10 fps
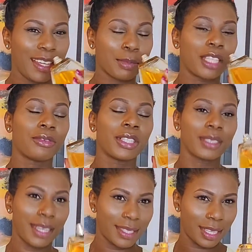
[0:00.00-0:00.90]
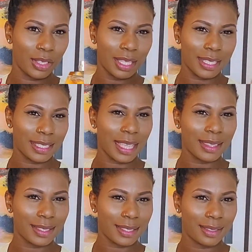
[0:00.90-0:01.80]
But a very nice and unique
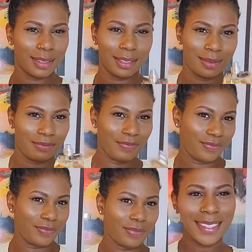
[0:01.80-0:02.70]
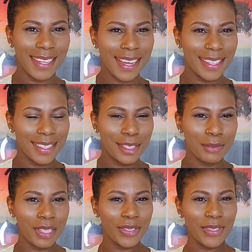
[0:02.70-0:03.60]
scent. So guys, the
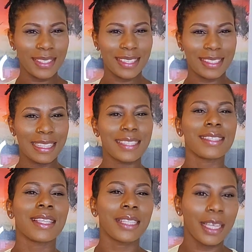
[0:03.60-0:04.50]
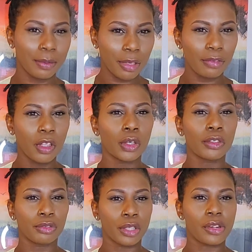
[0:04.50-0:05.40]
number two onto this list is an amber
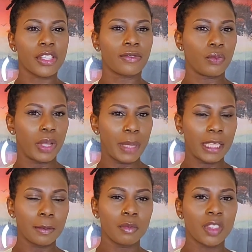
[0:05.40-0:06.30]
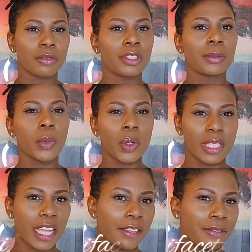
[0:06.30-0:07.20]
floral fragrance for women. Very
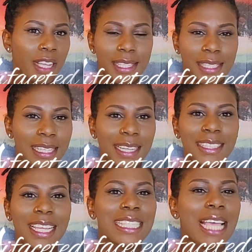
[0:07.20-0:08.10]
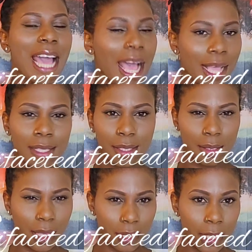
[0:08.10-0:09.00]
multifaceted. It has
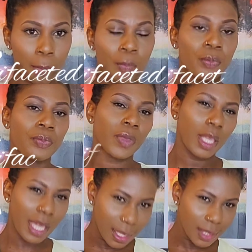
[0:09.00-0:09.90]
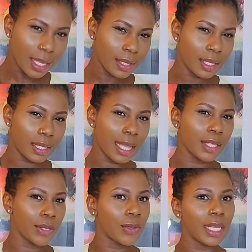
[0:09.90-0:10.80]
this incense
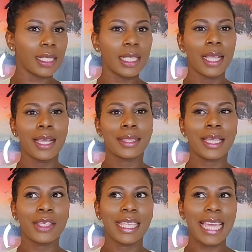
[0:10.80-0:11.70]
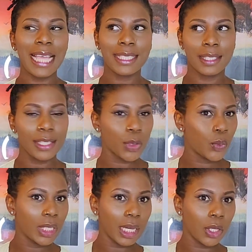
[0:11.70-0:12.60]
side to it. Then you get this
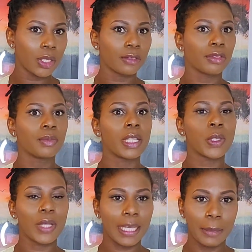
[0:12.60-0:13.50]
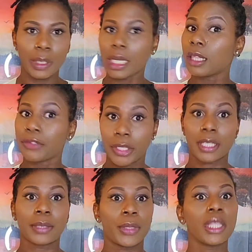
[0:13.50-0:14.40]
sweet accord from the tonka bean. I love
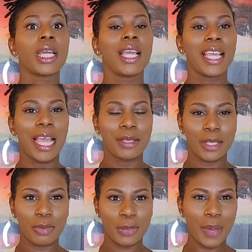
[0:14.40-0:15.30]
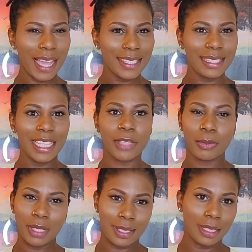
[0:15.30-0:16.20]
tonka bean. And some spiciness
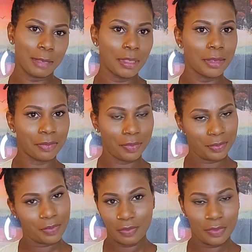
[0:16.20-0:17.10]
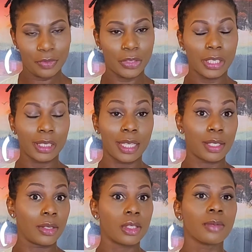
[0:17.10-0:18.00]
from the cinnamon. Very
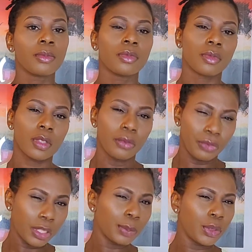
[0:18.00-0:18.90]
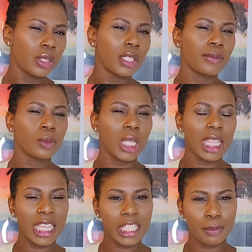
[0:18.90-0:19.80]
nice note. Very beautiful,
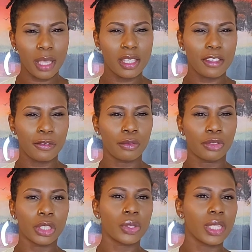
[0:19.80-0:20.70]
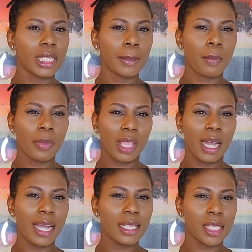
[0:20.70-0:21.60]
inexpensive fragrance.
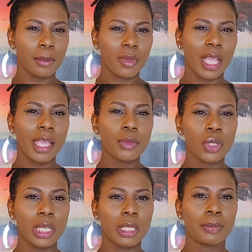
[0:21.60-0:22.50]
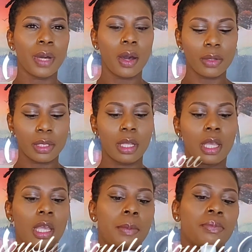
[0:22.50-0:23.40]
Guys, I am talking about
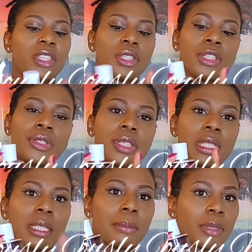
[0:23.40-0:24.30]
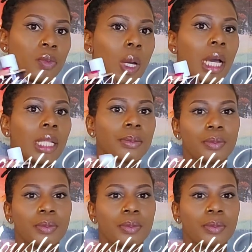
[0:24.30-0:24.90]
Mysteriously number one.